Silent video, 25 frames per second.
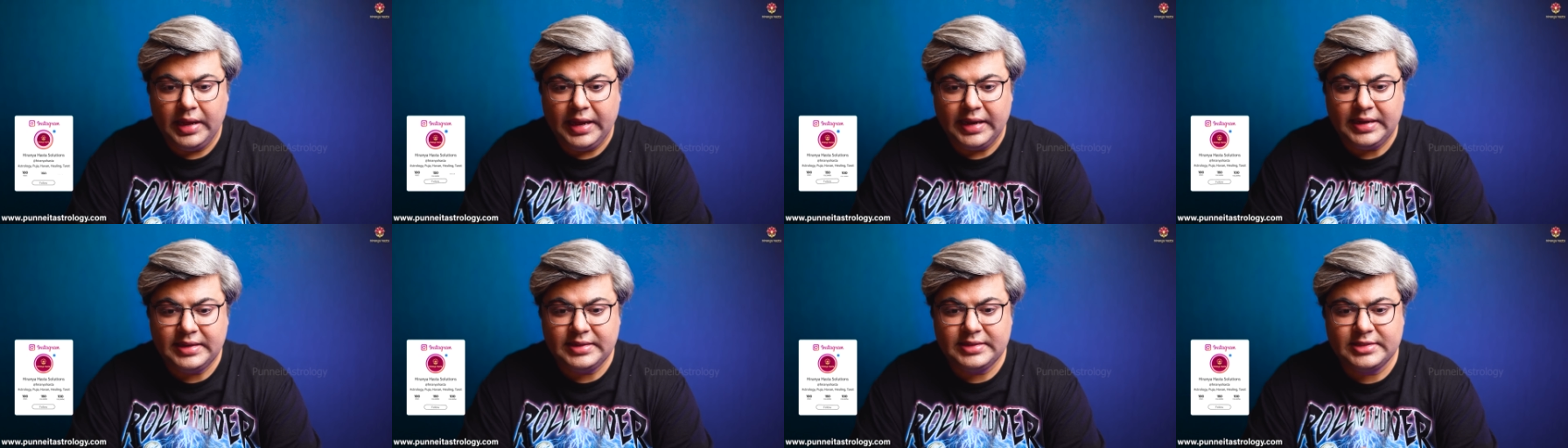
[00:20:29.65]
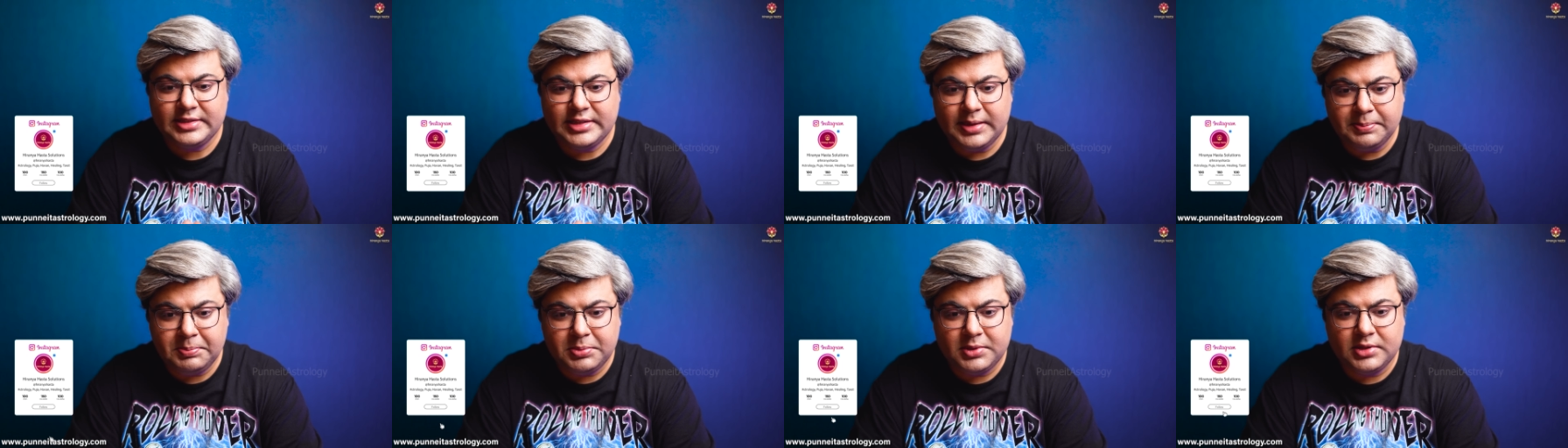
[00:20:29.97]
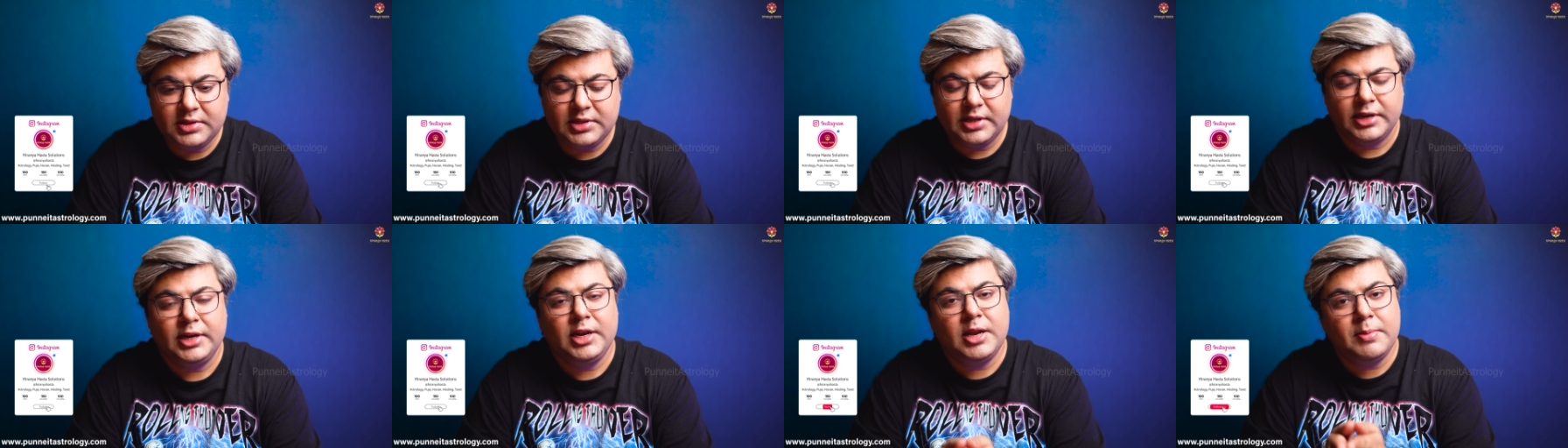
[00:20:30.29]
accept
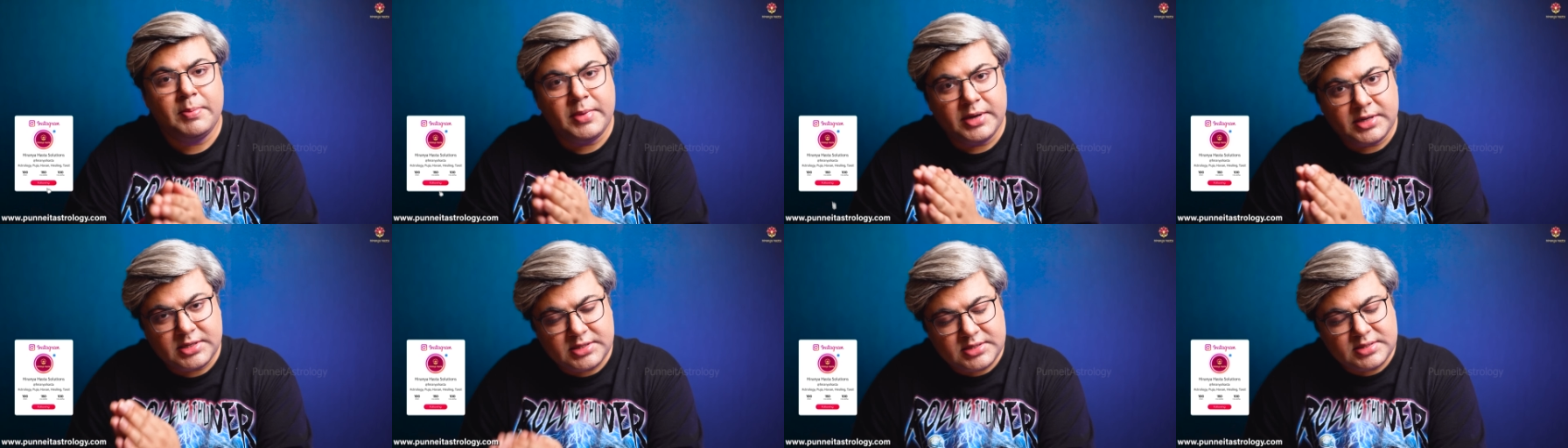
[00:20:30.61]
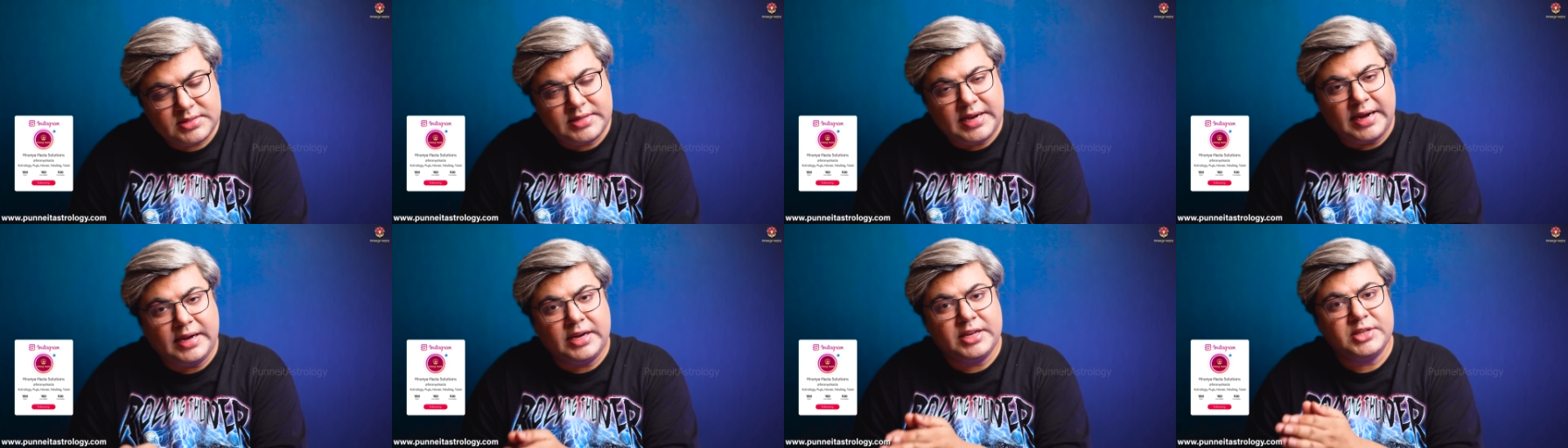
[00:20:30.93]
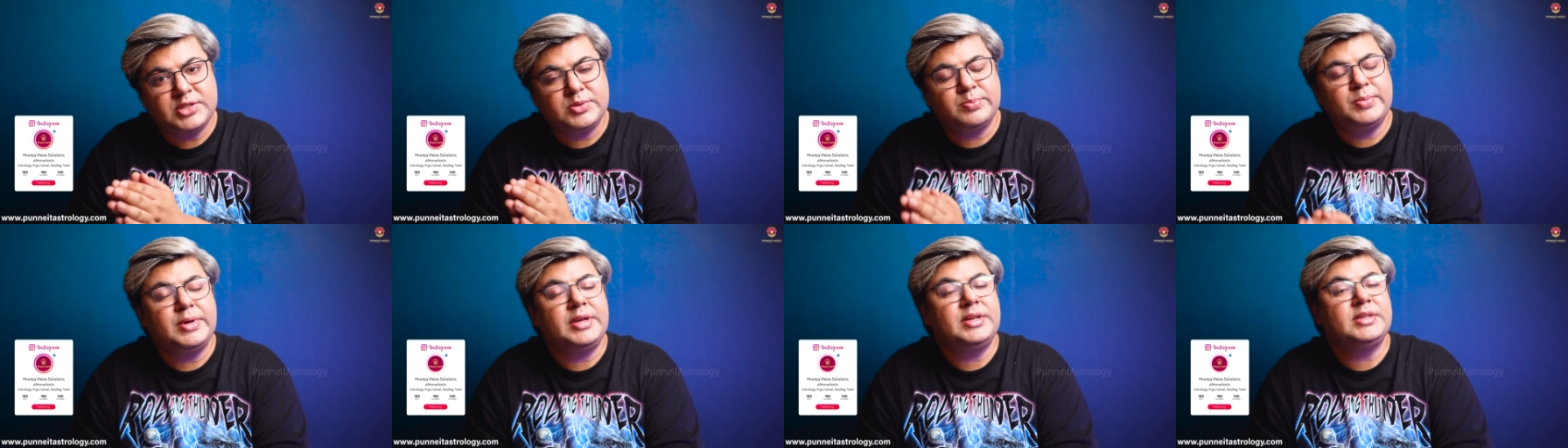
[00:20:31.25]
the limits that
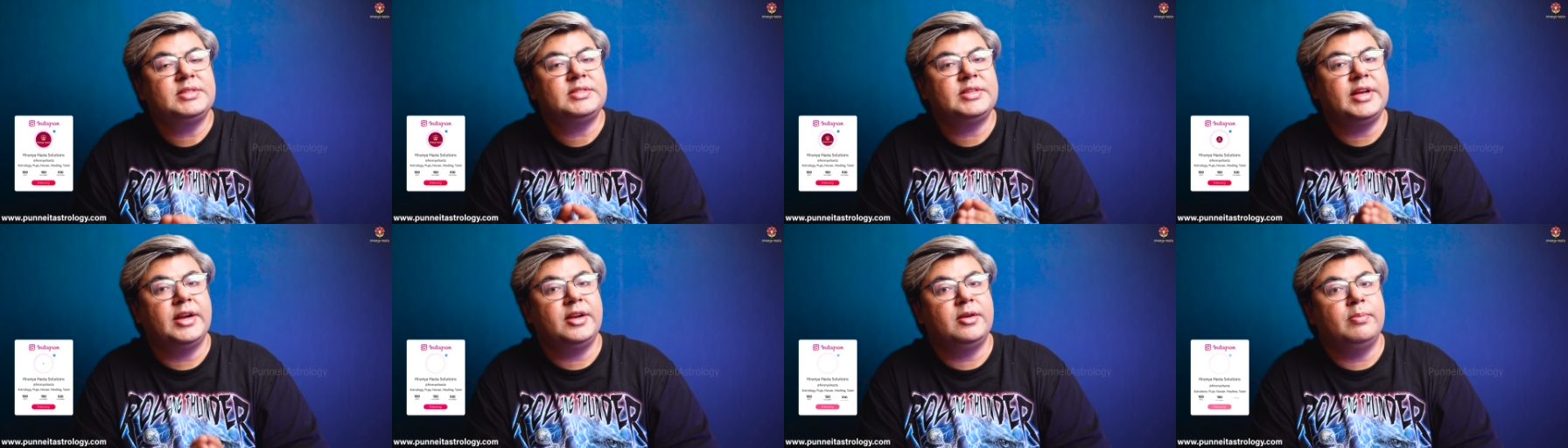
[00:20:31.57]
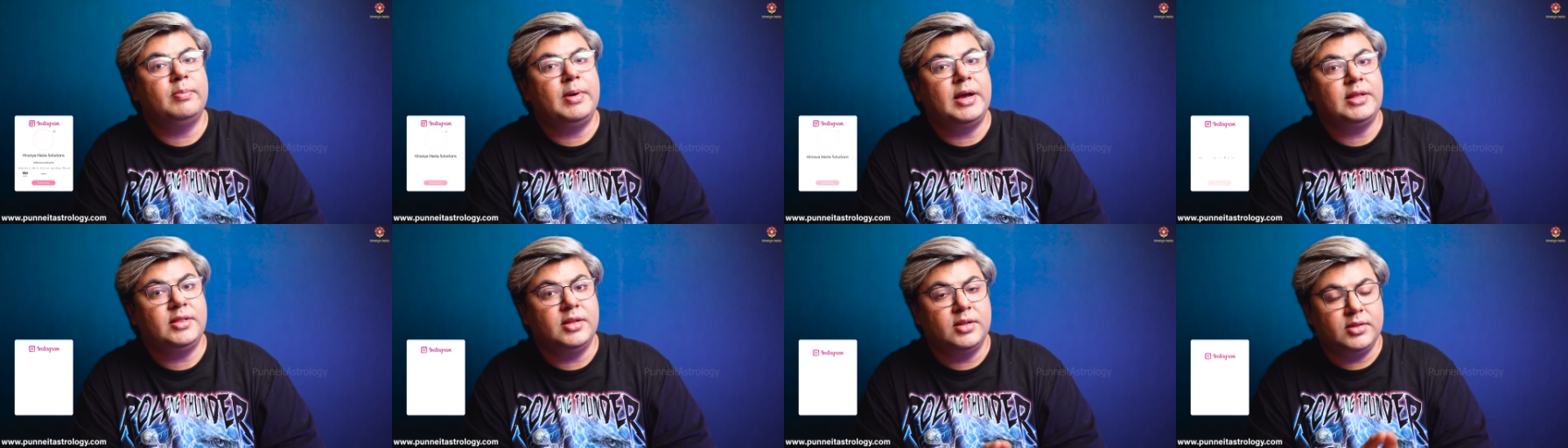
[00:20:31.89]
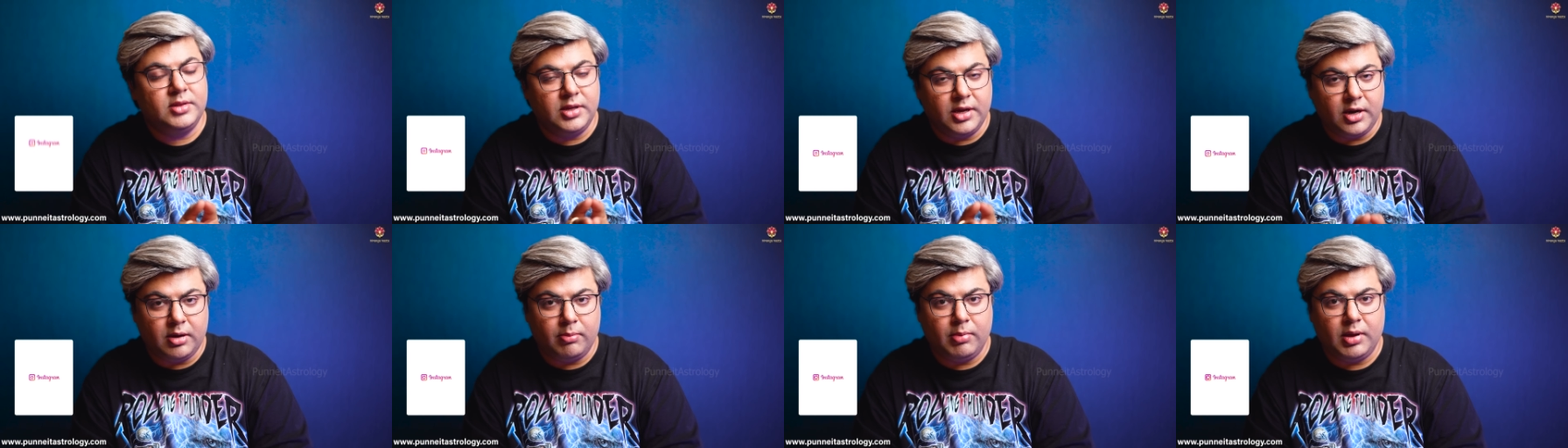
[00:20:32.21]
is being set by
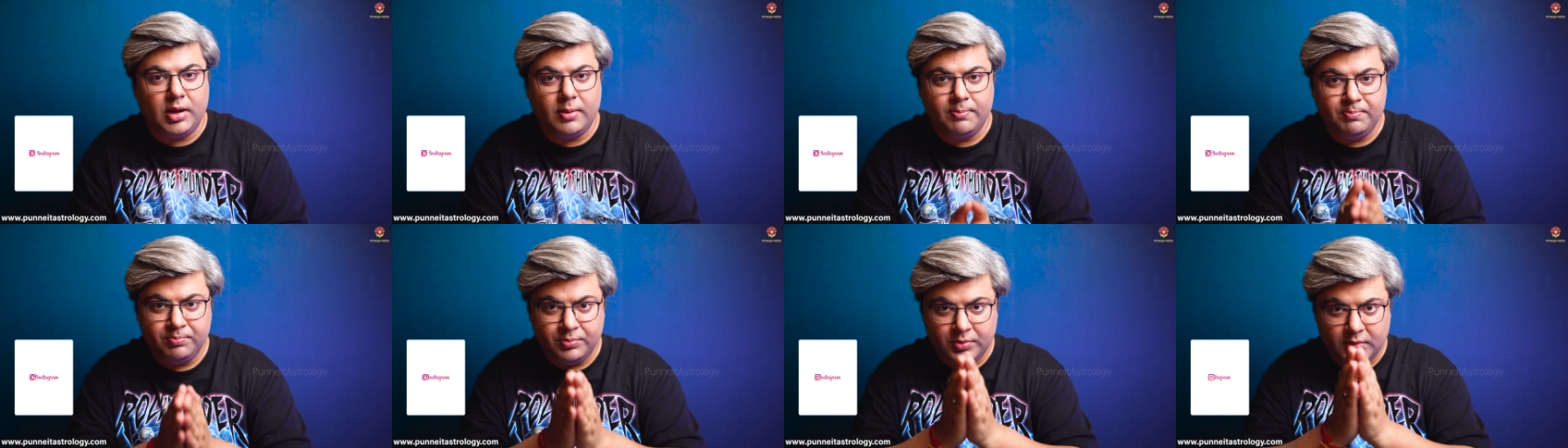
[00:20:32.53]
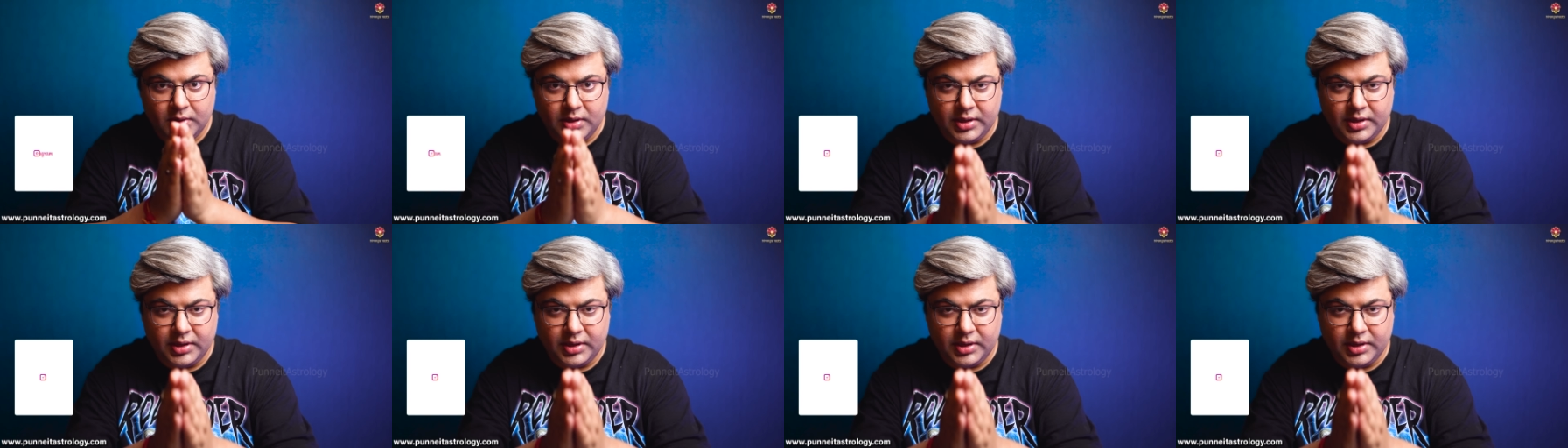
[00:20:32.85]
the dharma